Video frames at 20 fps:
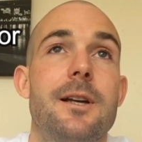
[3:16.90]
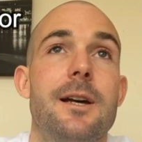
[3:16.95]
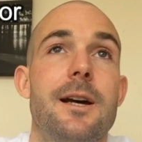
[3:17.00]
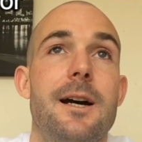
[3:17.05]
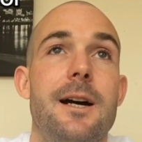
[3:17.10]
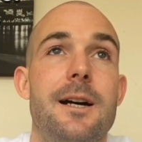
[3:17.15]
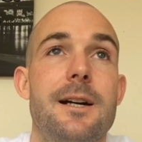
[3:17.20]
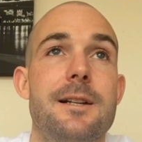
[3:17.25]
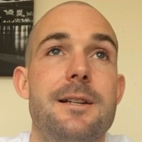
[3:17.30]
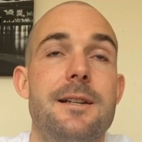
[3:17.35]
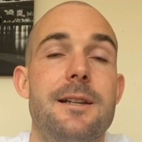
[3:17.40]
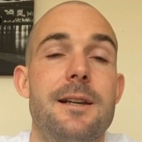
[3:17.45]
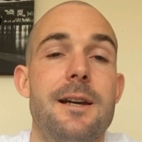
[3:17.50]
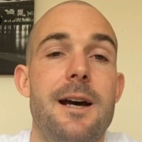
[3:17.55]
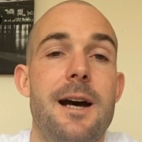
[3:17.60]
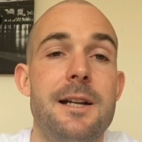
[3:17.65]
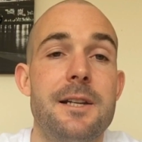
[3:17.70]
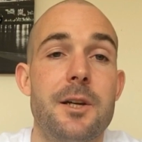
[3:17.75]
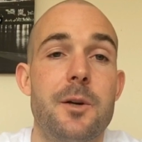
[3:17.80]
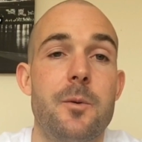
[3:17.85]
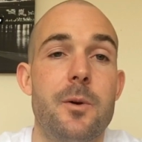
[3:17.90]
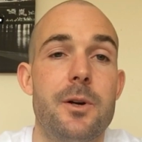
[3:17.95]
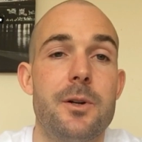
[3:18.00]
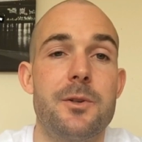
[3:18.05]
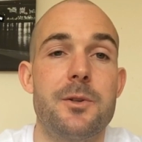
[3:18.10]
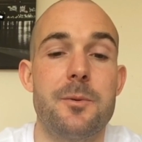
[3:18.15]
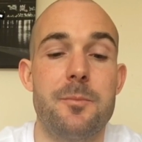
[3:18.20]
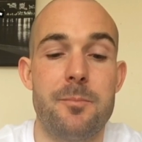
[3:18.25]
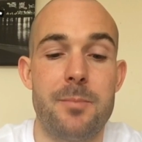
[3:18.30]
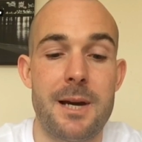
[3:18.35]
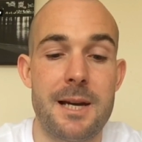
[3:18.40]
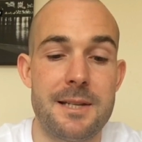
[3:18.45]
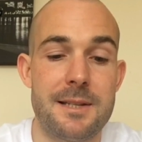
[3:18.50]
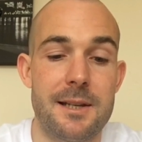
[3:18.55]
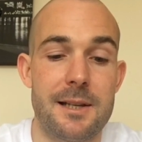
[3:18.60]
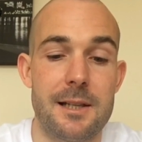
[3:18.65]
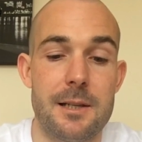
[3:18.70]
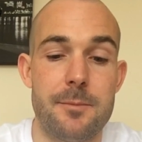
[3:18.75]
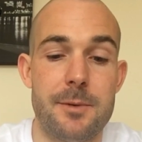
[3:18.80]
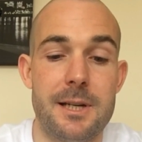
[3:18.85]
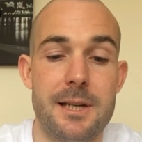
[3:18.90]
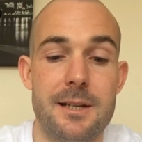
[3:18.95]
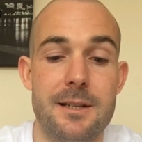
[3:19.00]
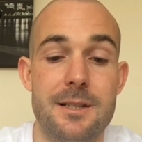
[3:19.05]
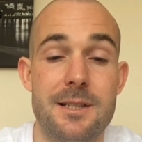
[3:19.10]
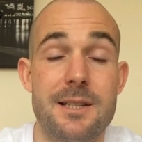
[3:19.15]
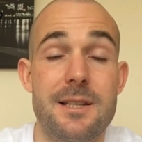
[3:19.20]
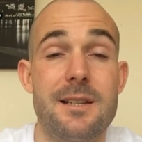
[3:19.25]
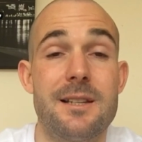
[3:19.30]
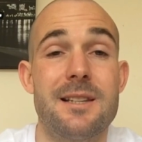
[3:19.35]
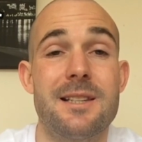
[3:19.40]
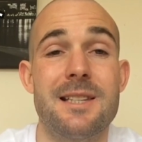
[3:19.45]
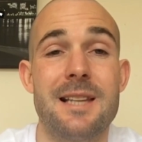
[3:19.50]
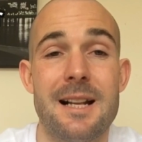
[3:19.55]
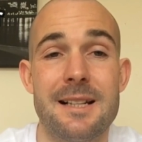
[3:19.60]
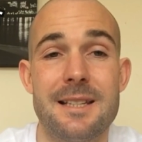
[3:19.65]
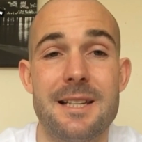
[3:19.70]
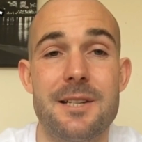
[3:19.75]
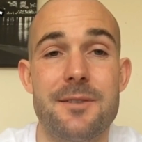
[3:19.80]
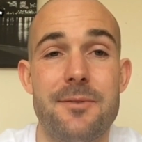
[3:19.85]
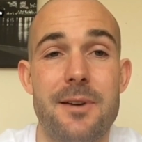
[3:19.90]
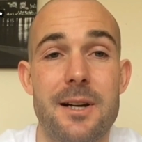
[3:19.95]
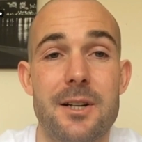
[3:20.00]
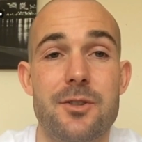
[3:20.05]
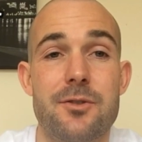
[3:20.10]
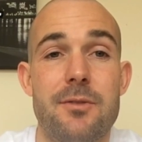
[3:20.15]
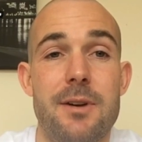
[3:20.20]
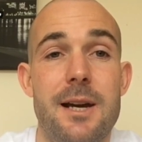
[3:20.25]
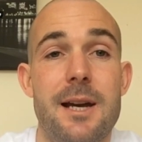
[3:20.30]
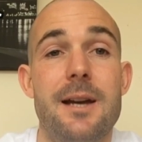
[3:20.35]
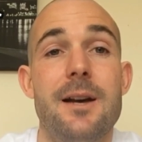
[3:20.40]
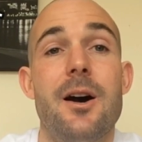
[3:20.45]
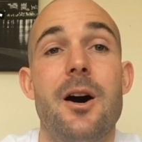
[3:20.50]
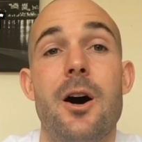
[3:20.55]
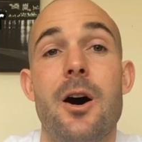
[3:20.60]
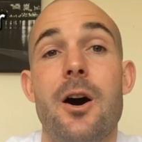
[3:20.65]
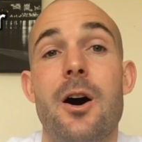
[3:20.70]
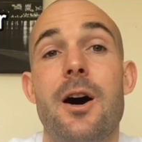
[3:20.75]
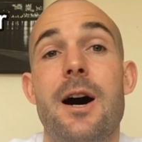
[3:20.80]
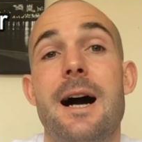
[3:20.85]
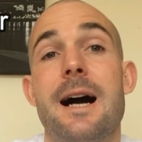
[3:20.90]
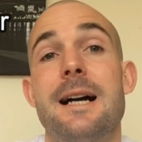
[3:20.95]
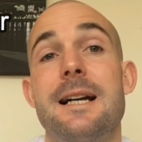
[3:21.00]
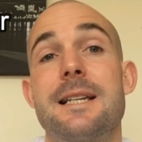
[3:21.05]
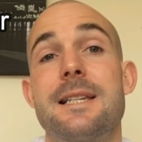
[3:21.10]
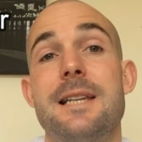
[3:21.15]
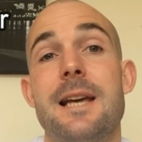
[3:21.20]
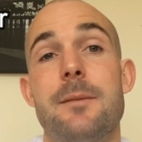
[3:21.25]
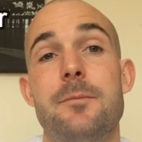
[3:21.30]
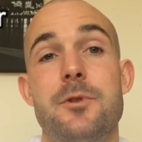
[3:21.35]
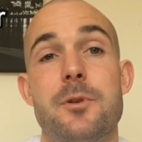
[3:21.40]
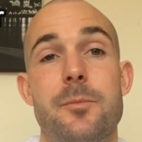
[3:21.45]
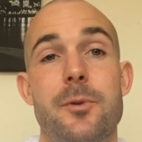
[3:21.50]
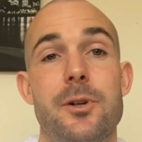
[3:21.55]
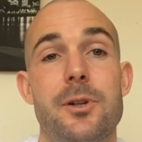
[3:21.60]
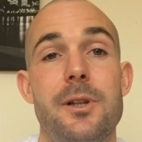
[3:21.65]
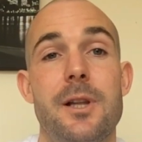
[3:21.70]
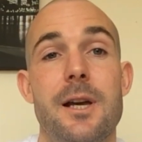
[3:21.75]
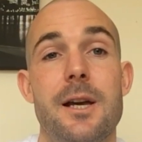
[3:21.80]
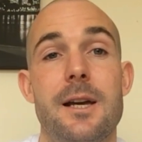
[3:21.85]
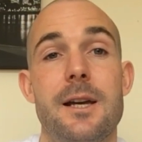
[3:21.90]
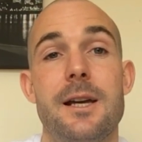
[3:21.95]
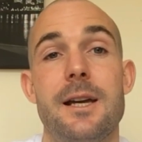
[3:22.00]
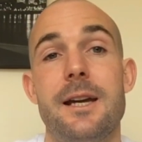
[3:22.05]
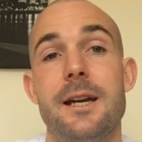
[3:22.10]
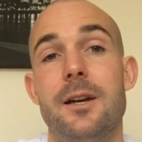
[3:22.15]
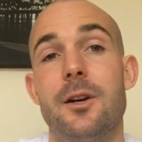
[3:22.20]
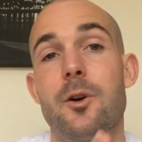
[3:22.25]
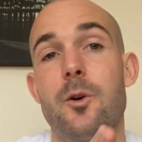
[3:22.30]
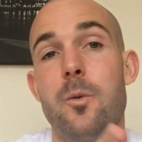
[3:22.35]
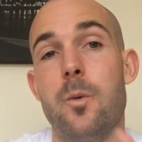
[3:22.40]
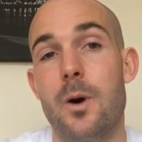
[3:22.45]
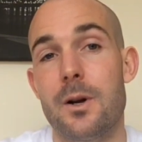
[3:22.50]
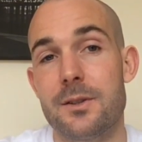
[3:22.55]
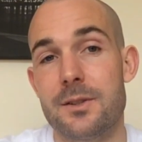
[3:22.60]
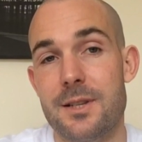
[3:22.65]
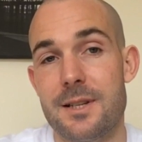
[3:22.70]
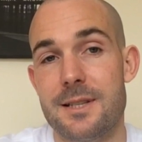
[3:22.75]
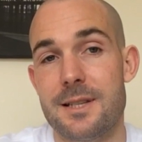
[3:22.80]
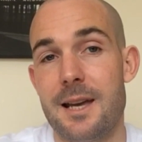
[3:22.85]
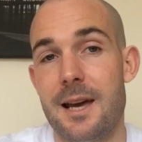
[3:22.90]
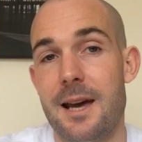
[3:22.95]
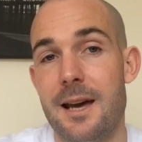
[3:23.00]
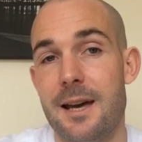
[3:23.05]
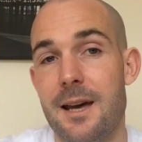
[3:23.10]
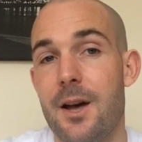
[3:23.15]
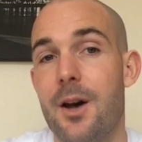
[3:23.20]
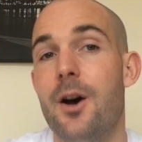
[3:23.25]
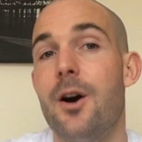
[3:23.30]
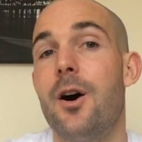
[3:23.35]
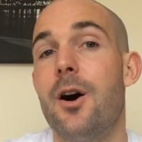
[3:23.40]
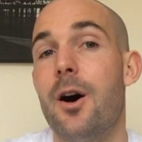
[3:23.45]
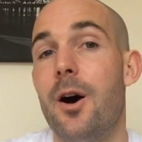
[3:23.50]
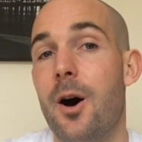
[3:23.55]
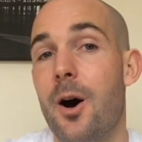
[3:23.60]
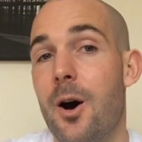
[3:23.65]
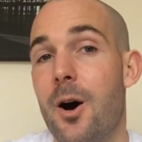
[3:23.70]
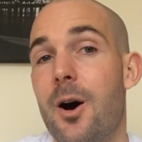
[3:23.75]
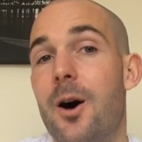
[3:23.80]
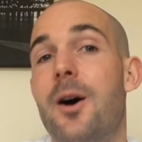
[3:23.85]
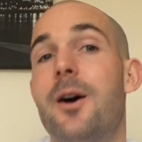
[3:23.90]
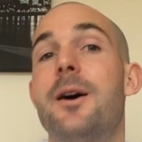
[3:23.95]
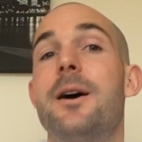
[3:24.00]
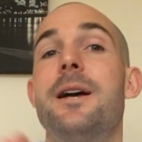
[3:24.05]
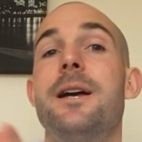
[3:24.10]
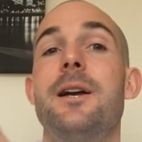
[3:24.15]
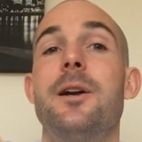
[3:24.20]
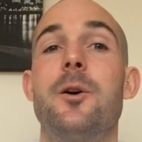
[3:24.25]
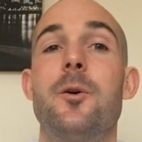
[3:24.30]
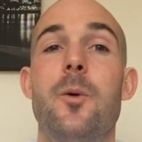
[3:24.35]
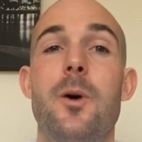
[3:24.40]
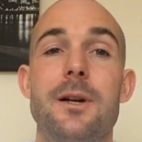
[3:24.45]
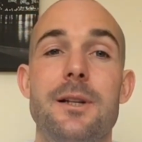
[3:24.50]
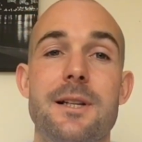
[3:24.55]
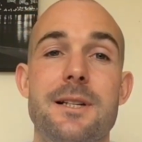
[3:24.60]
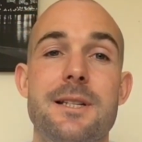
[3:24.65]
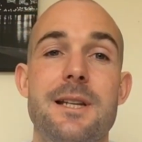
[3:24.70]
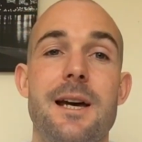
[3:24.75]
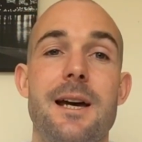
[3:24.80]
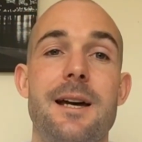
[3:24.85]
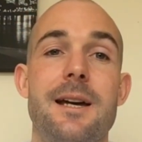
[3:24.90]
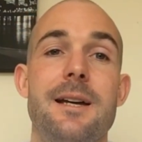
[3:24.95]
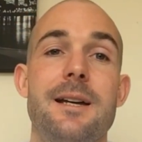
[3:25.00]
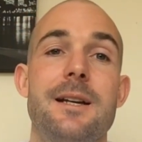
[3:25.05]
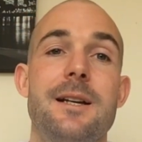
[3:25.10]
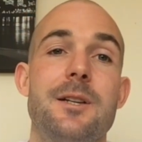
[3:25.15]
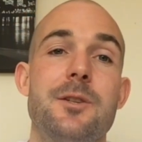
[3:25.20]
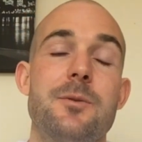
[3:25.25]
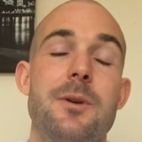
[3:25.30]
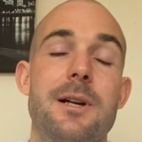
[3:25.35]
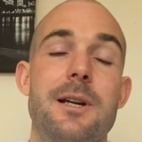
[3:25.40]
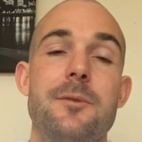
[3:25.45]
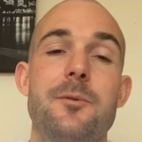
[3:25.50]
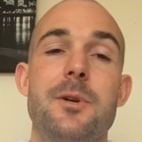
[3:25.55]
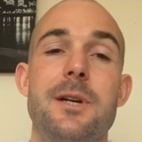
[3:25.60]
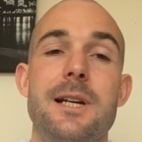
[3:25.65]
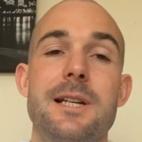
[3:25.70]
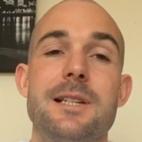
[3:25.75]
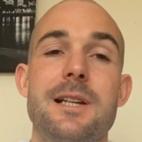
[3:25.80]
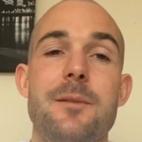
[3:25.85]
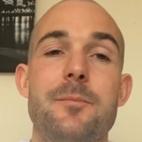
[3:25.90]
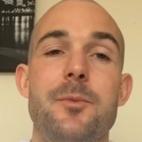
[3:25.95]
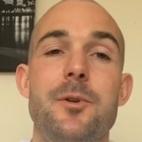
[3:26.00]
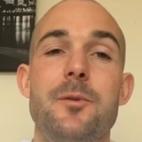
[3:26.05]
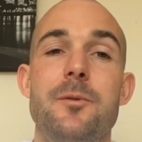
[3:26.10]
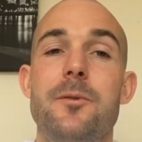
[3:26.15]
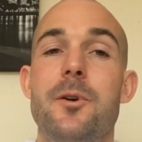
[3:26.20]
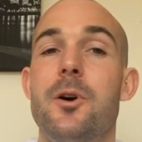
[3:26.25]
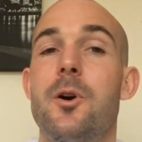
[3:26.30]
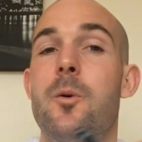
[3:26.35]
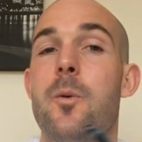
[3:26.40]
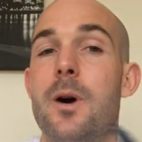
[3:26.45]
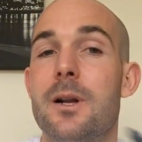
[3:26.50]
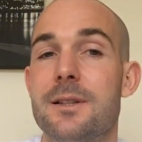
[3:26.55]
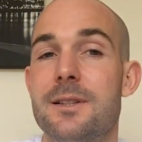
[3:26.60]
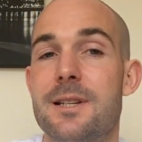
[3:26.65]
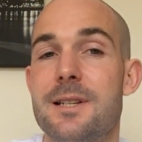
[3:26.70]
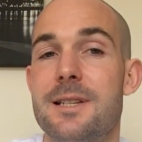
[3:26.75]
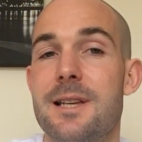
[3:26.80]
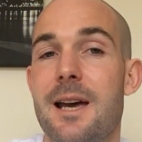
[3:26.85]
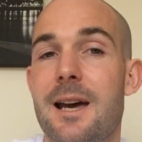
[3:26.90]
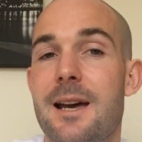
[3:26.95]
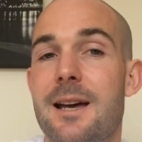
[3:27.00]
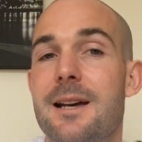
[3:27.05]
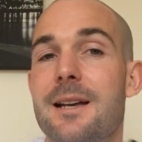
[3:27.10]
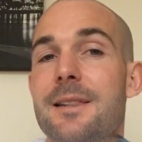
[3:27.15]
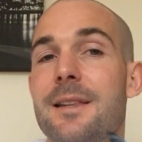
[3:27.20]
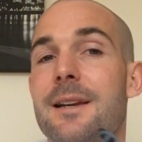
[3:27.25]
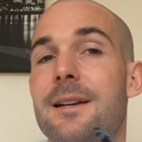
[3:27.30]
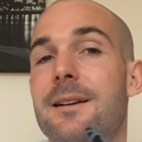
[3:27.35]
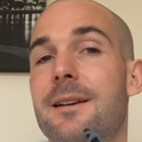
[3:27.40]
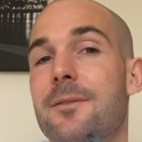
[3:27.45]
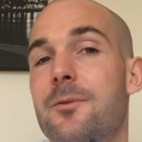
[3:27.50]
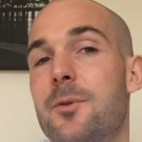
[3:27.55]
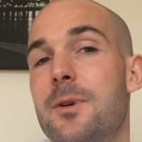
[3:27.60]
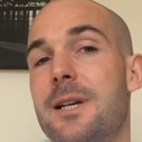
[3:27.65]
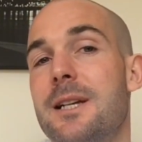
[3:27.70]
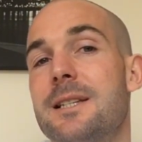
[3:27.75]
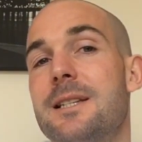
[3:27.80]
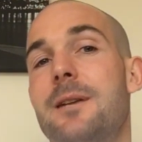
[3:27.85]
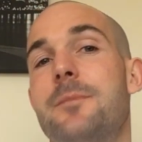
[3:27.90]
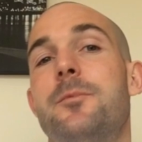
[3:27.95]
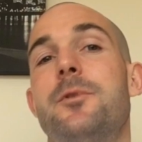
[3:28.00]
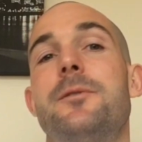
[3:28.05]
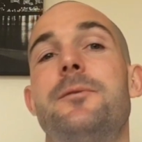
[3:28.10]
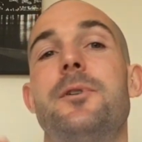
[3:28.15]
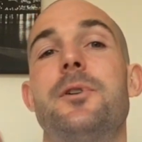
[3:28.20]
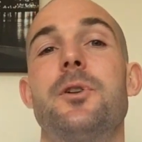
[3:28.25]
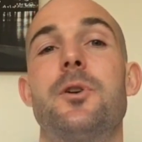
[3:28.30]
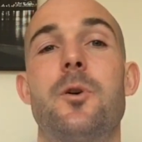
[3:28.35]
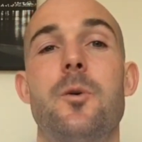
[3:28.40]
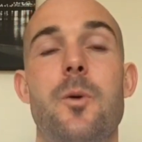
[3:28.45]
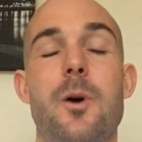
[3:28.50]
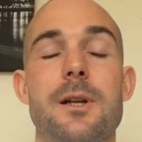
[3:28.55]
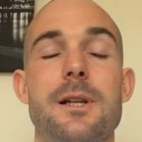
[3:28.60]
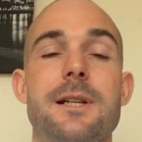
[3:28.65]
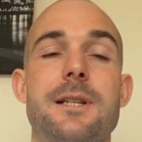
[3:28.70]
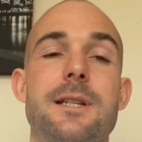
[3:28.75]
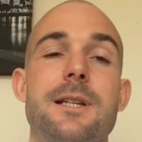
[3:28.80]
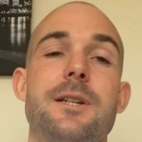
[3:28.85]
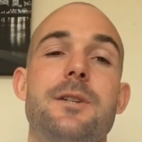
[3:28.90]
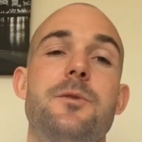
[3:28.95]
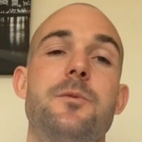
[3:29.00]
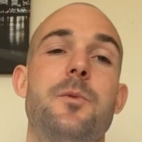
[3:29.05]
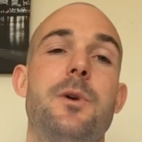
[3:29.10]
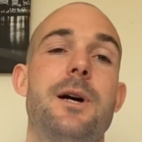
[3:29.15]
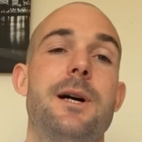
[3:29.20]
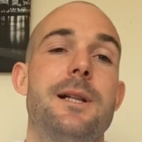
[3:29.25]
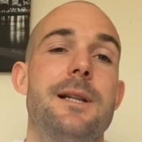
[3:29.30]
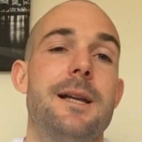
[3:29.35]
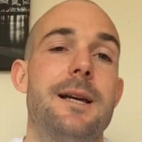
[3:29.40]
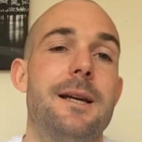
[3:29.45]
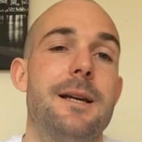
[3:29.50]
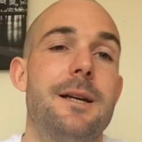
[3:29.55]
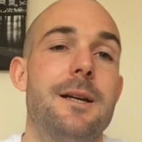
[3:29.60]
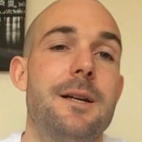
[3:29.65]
And adequate basically means satisfactory or acceptable in quantity or in quality. So I'll give you an example for quantity and then I'll give you an example for the quality as well.